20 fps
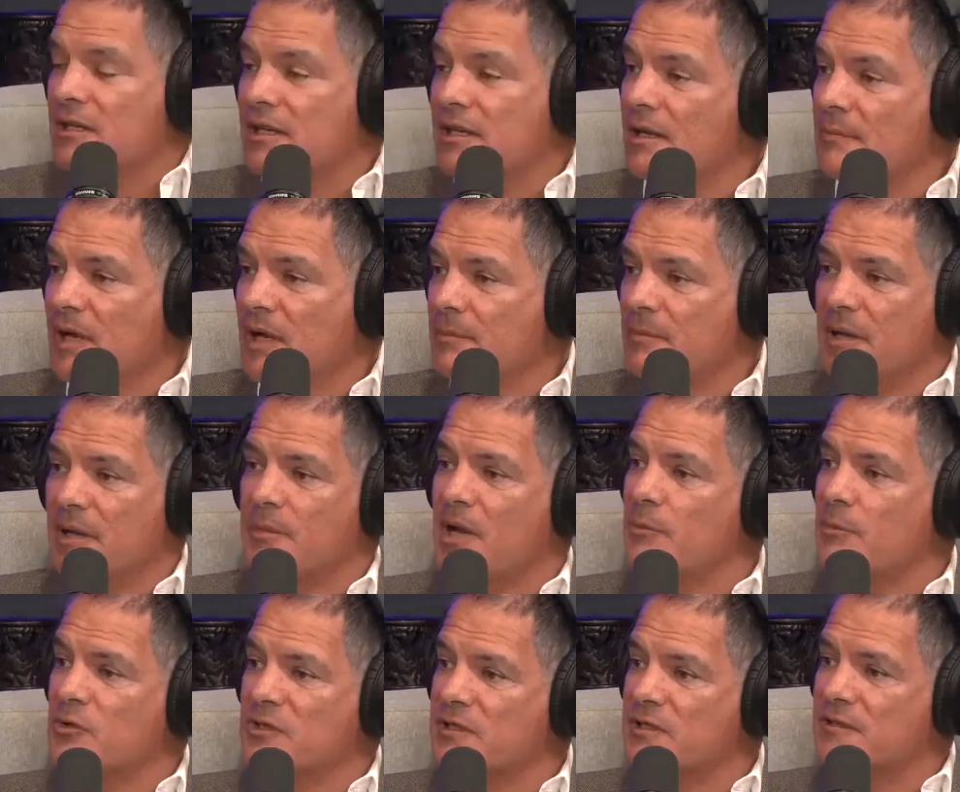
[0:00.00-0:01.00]
my
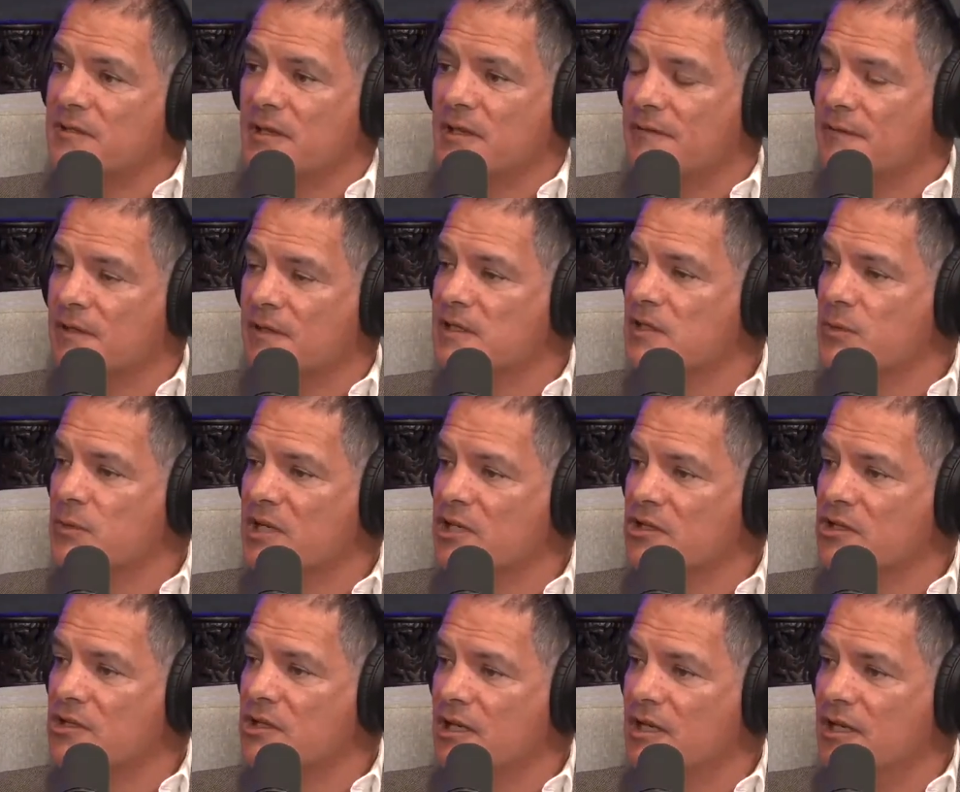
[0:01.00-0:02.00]
mom was fully
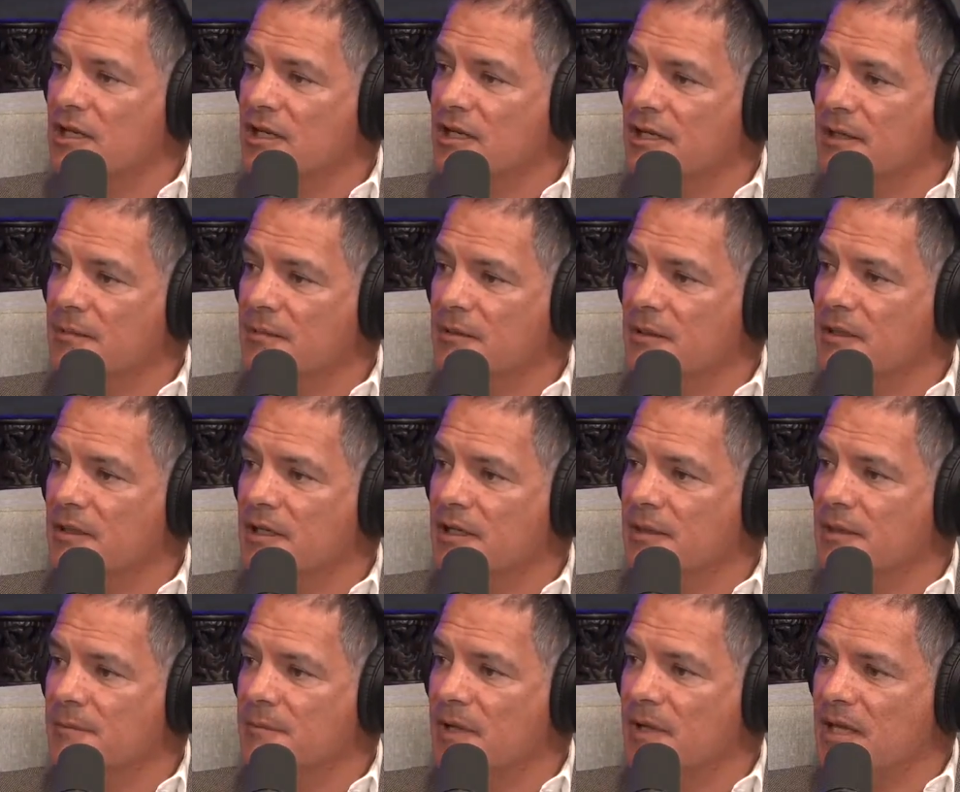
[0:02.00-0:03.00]
Swedish, and
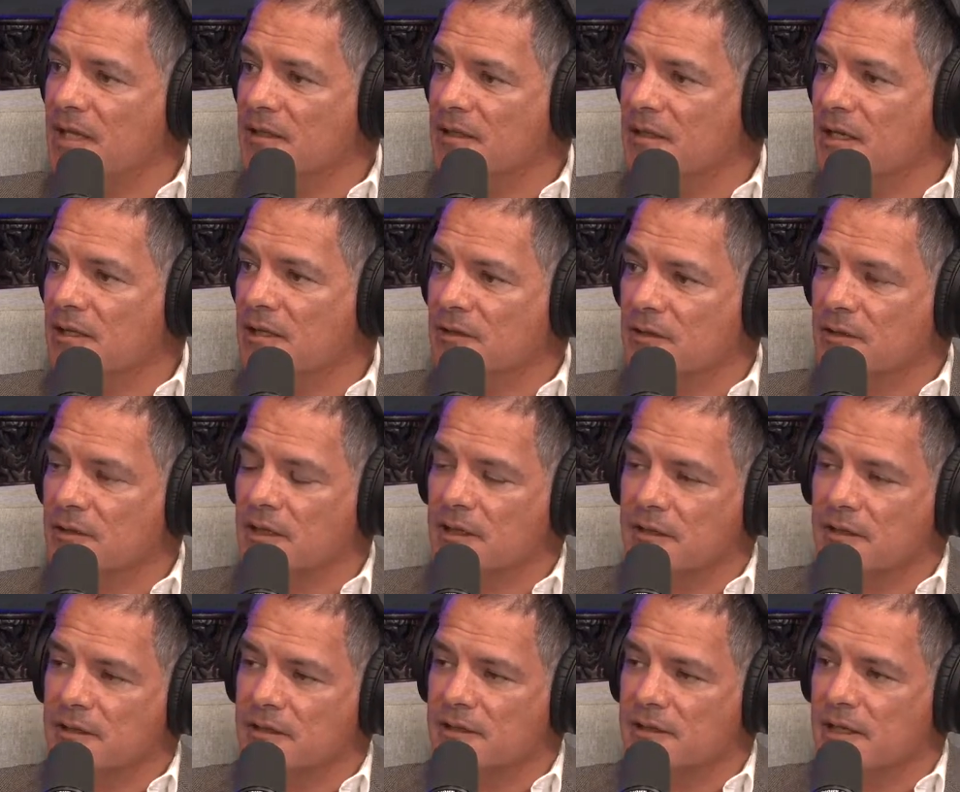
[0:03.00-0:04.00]

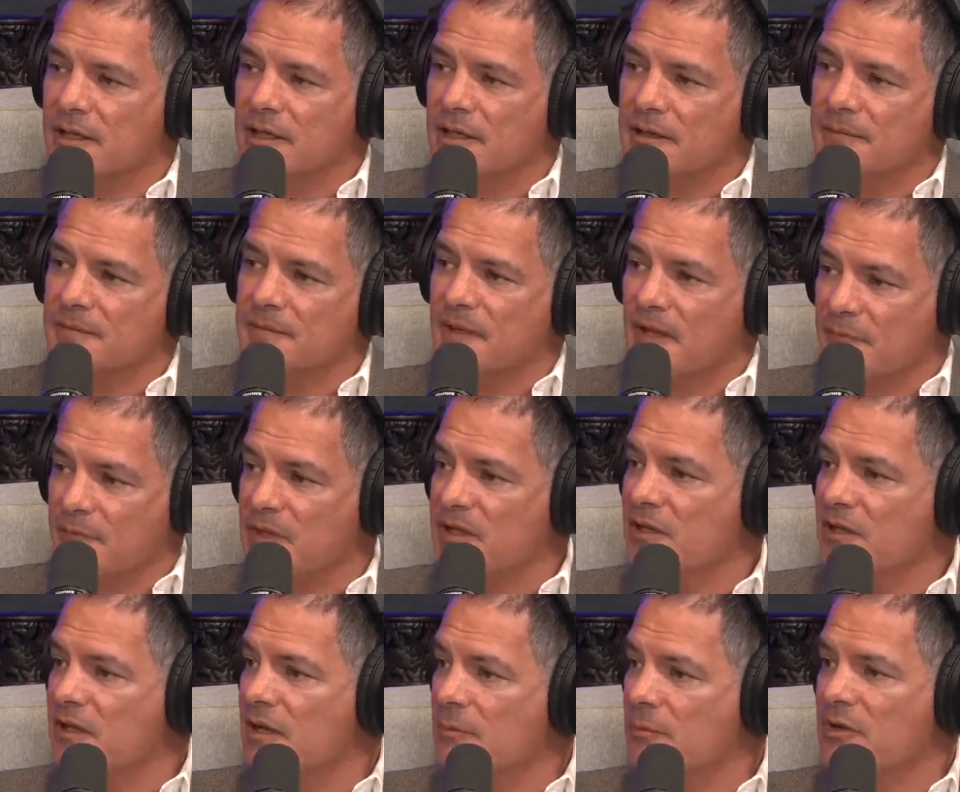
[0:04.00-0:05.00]
I've been
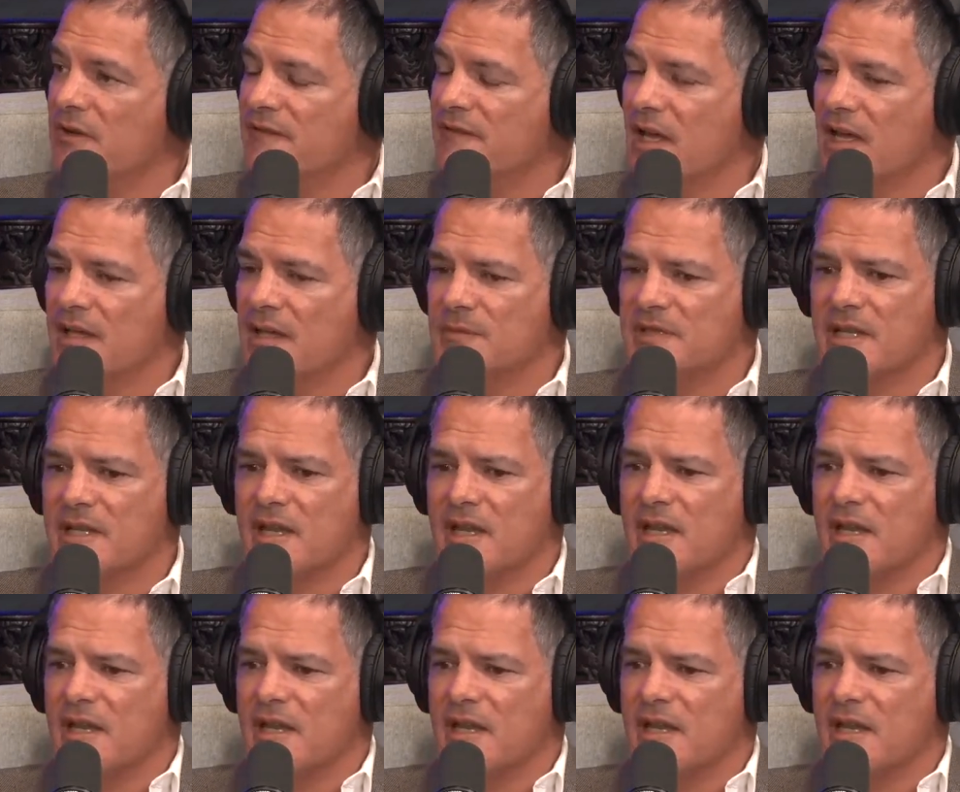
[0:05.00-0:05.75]
there a number of times.